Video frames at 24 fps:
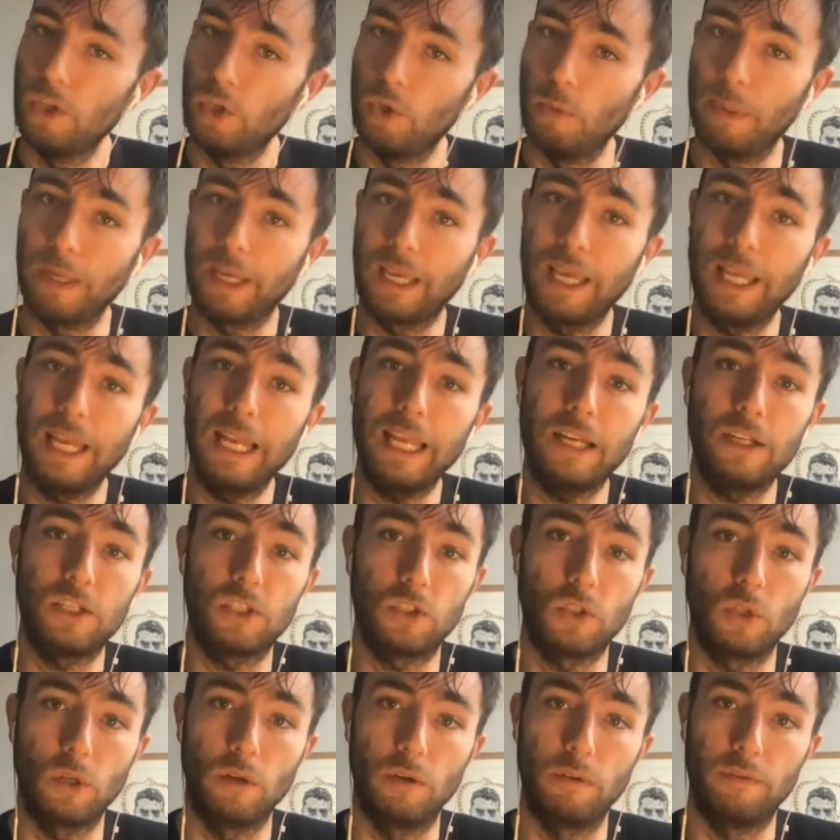You're beginning to
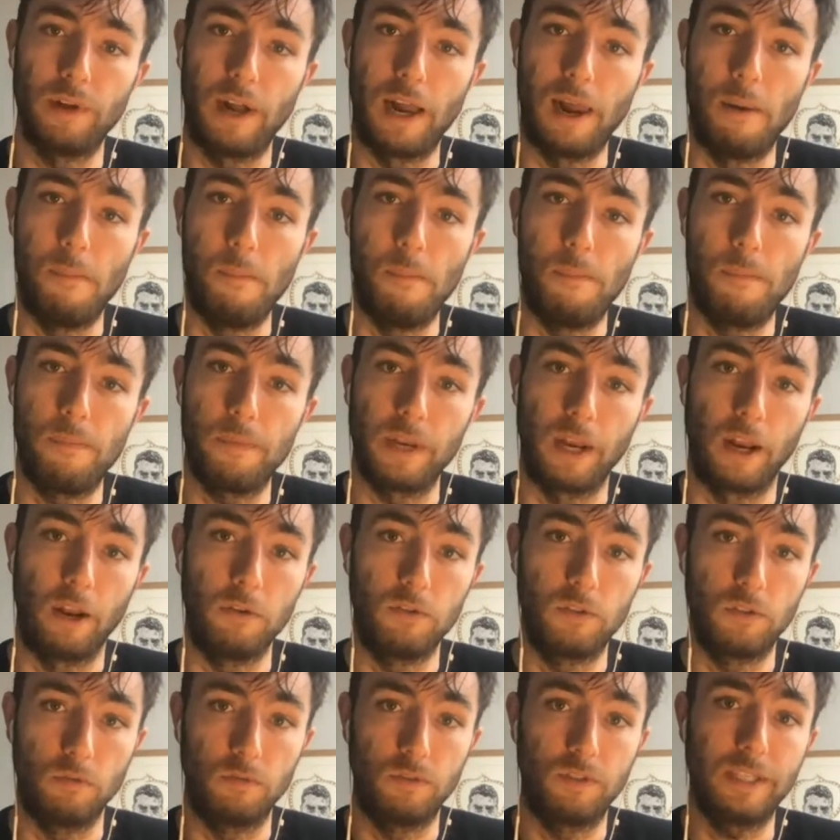sort of, you know,
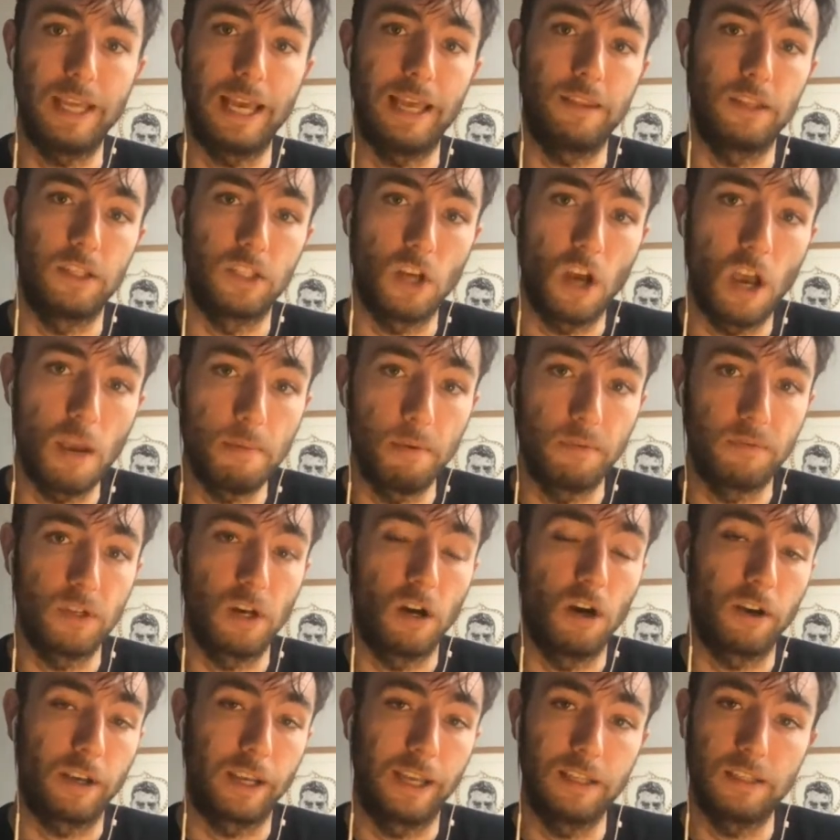sort of set the type of
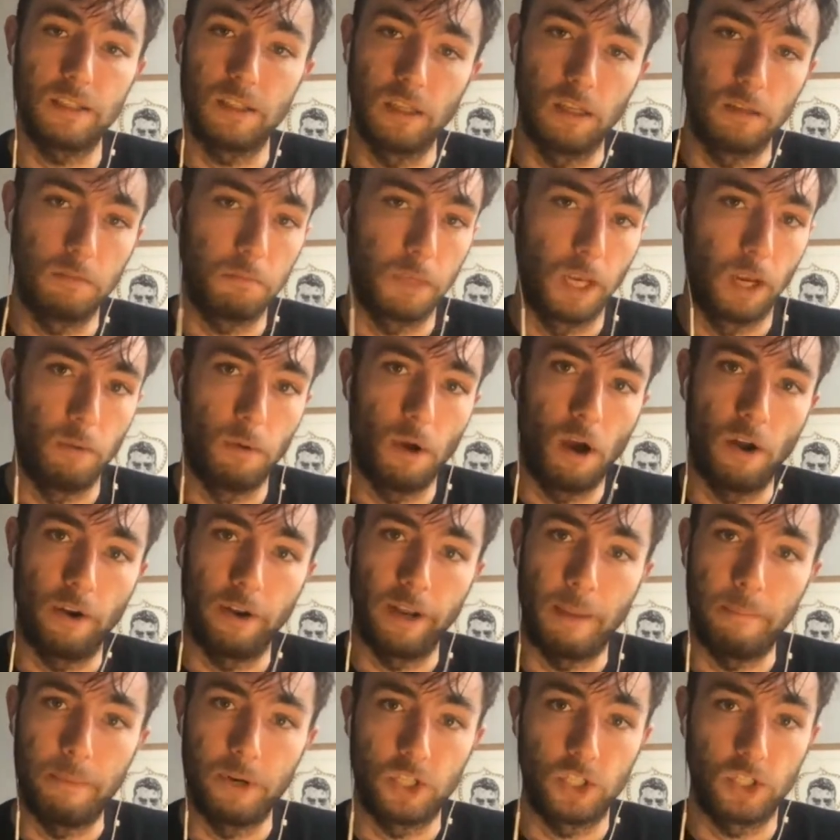targets that, you know, aren't
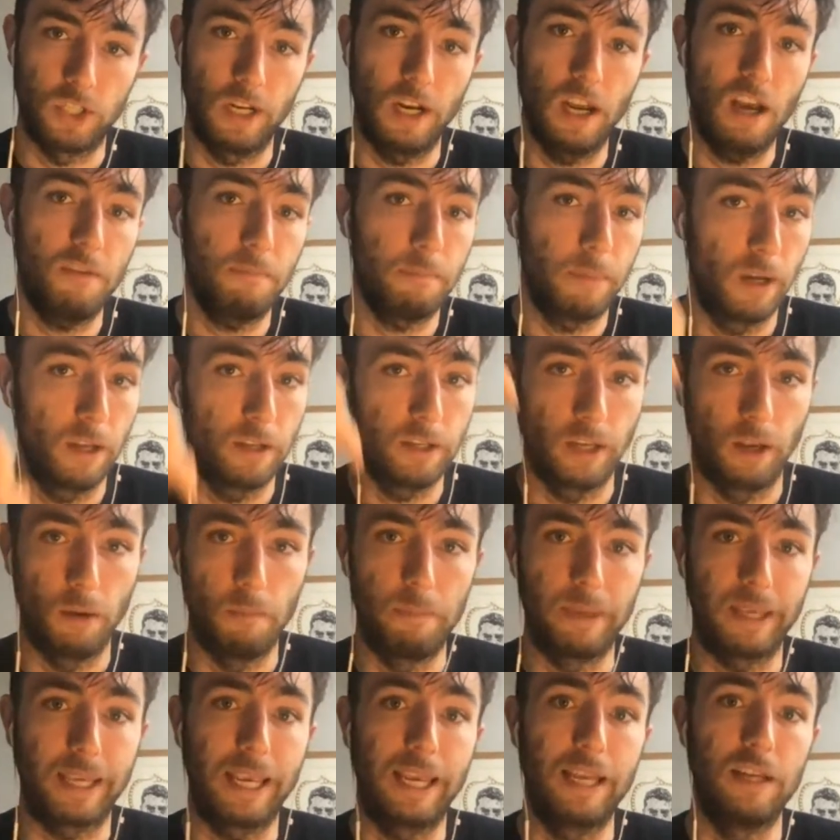ambitious enough, but, you know,
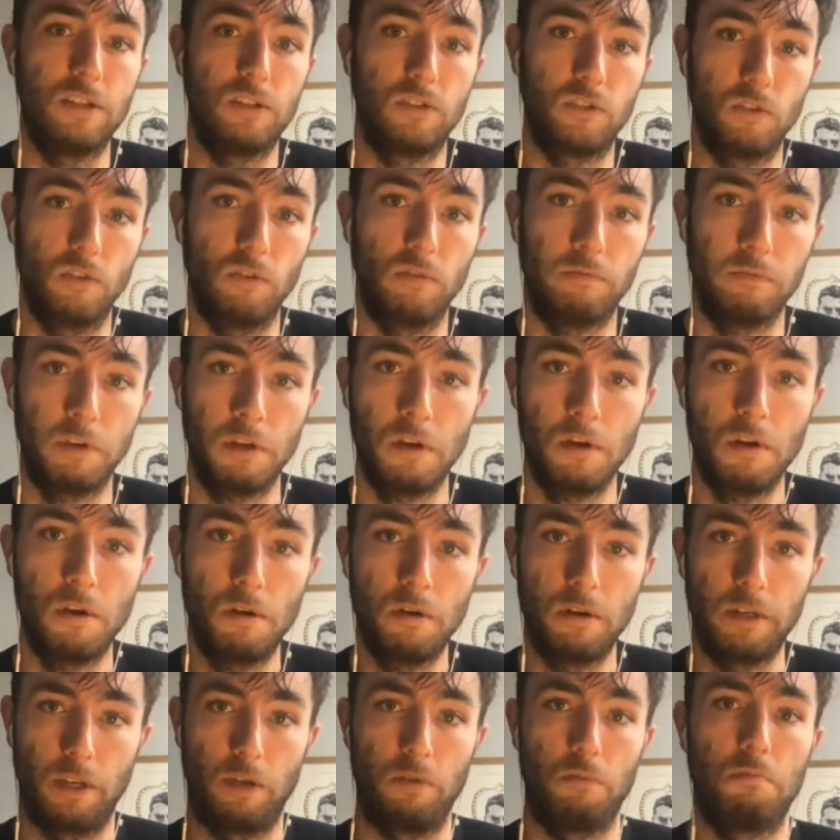begin to sort of,
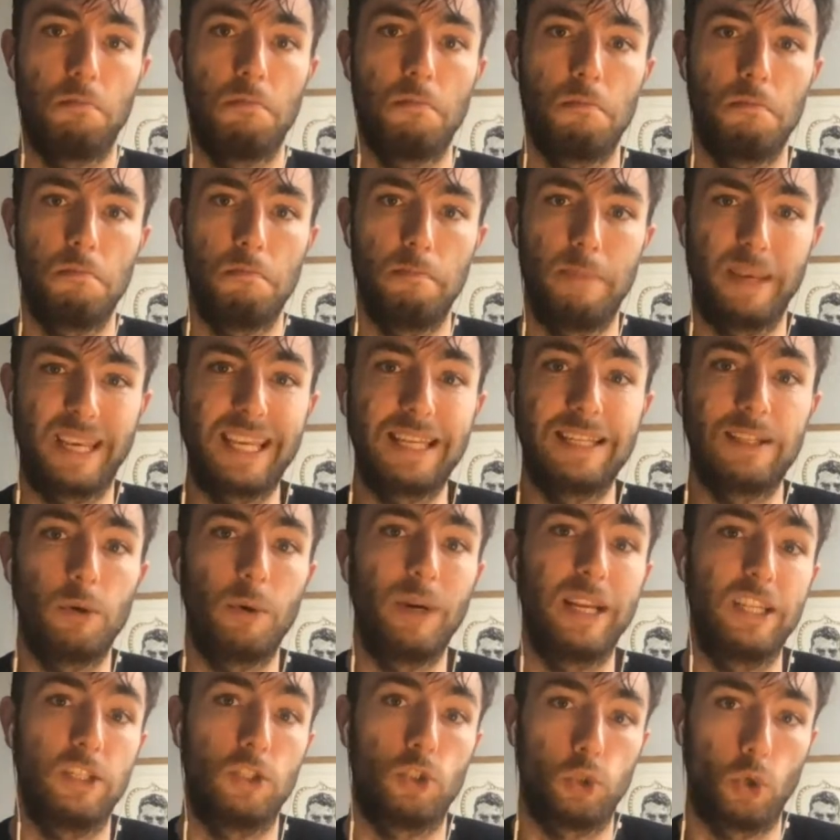you know, begin to
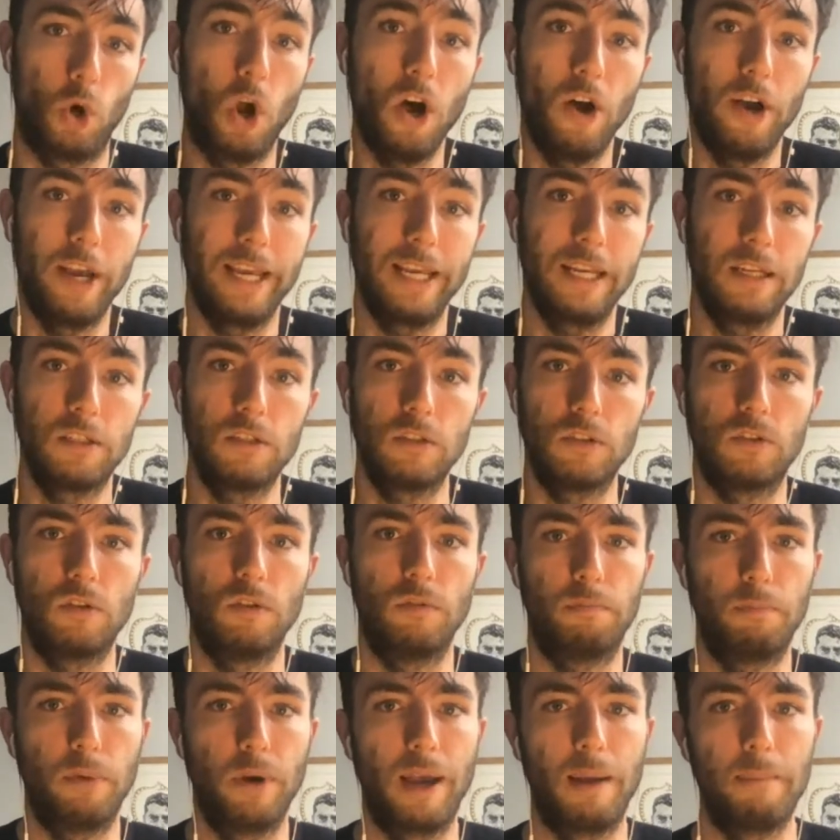at least try to
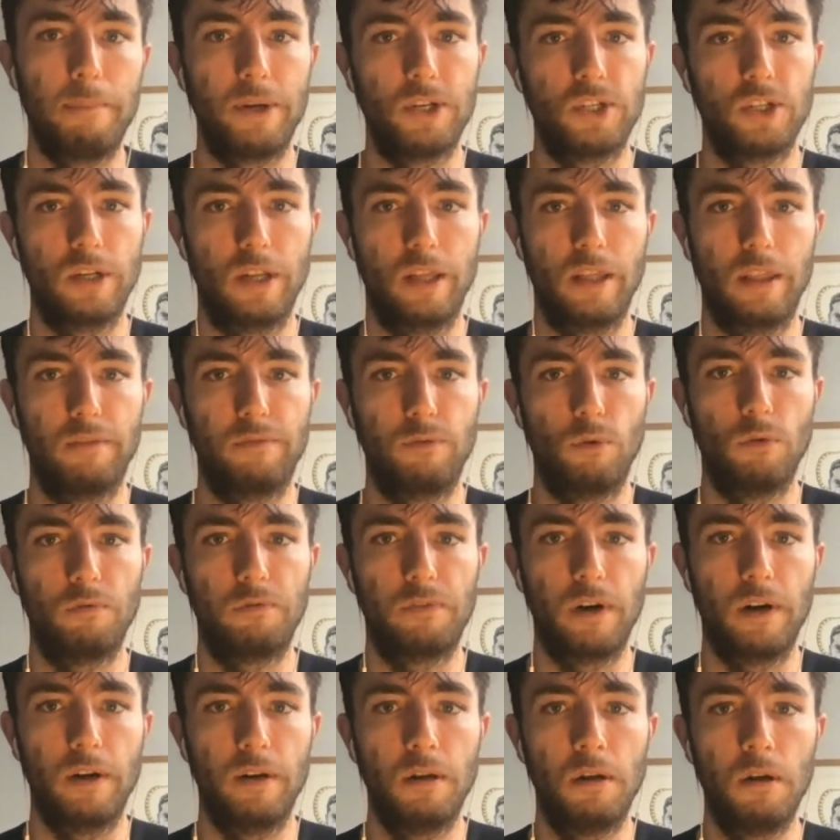sort of put ambition at the
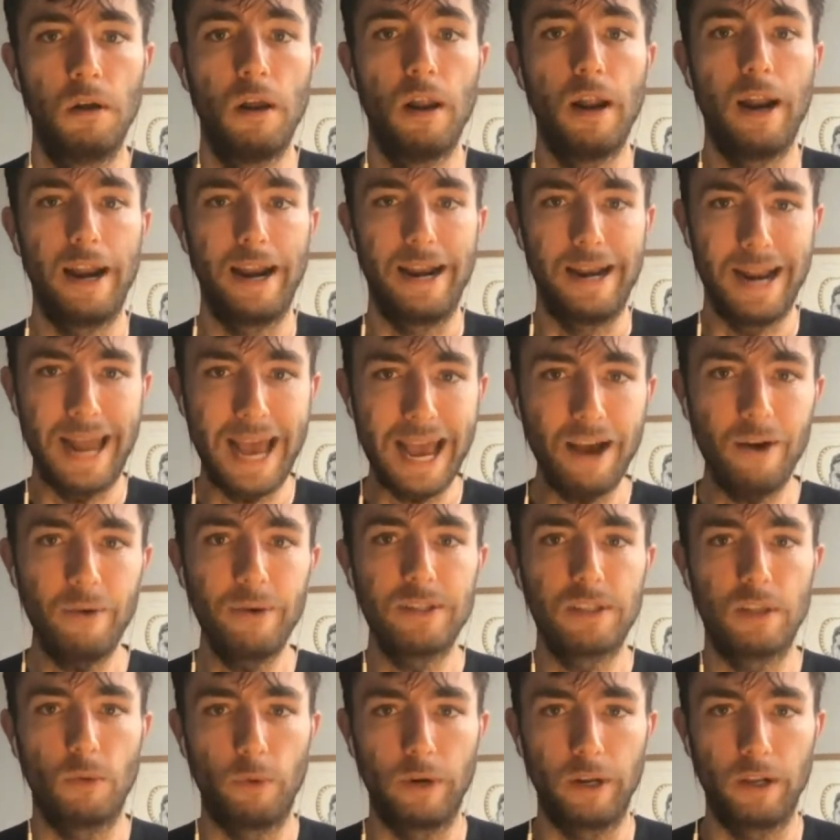forefront. Now
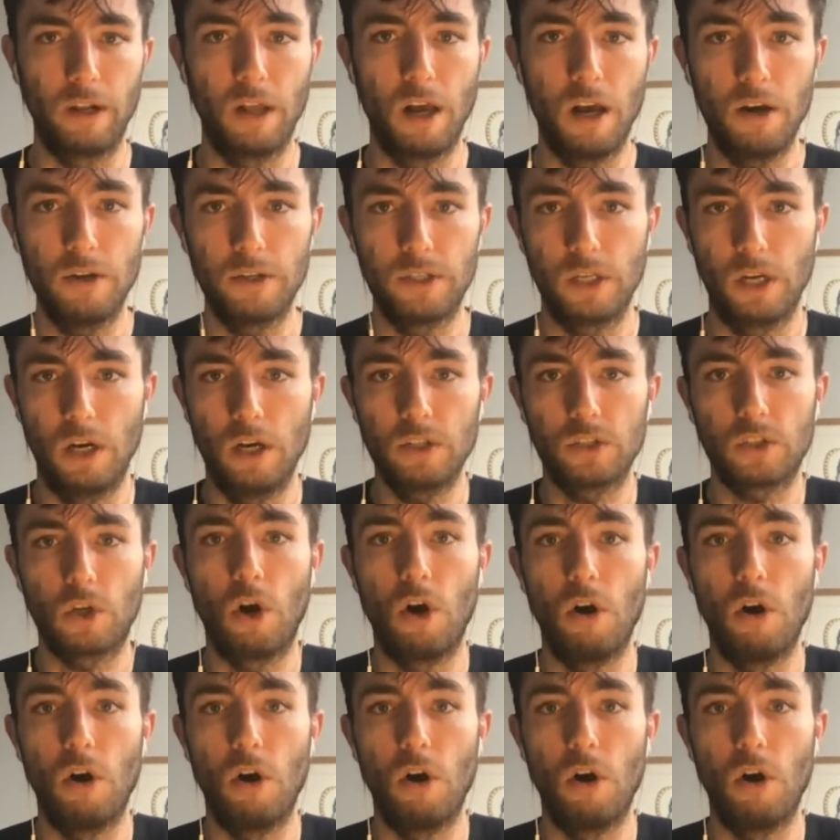is the real hard task